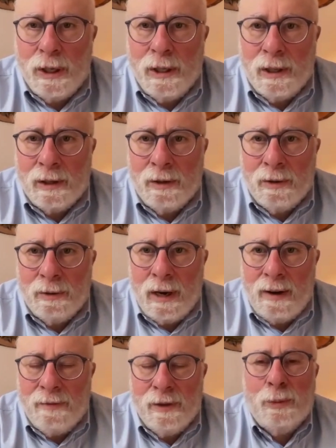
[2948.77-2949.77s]
that you
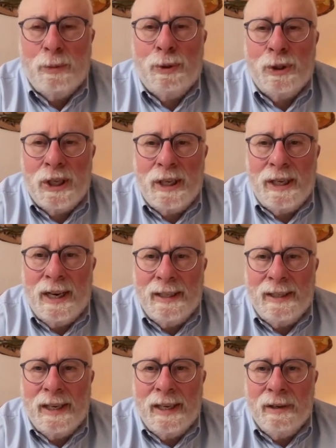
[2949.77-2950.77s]
have this pristine
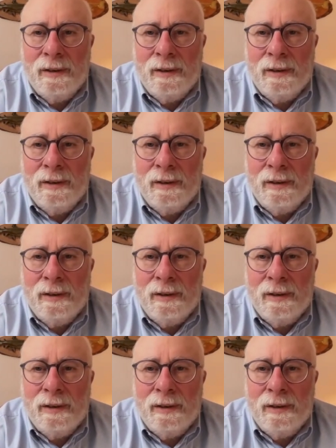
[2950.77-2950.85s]
idea